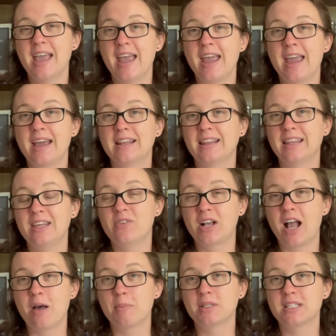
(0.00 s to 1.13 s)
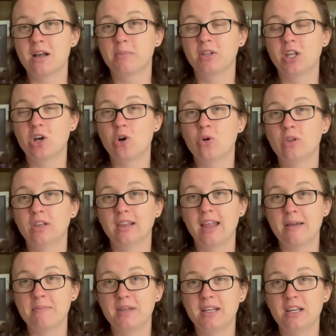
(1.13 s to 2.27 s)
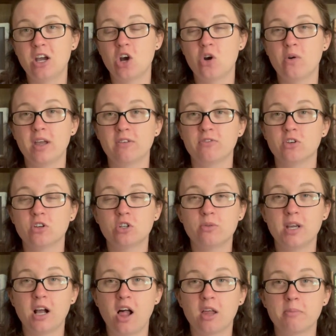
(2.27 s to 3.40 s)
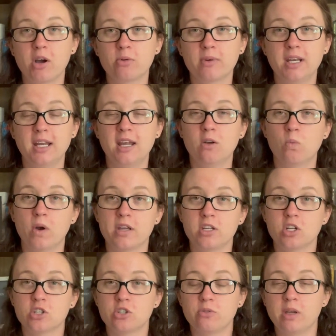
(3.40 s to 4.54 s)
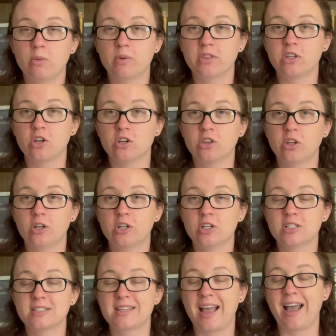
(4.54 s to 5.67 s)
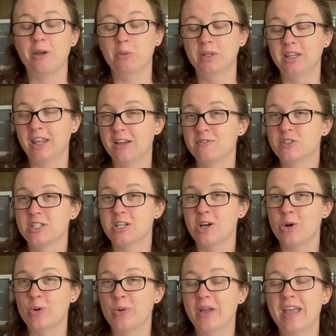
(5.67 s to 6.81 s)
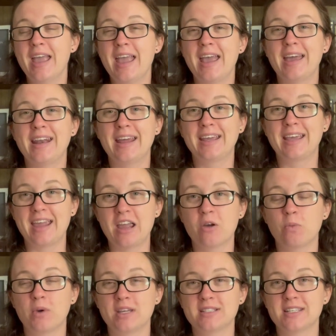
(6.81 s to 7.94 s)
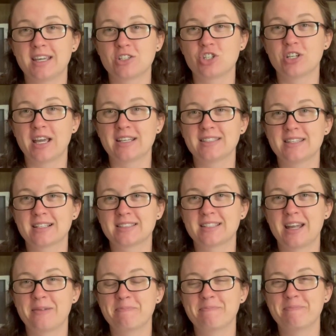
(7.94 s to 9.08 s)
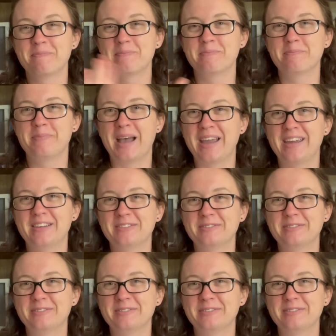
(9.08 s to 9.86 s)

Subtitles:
And leave a comment down below. Let me know if you're doing all about reading, what you're doing with your learners. I would love to know, and I can't wait to catch you guys next time. Bye.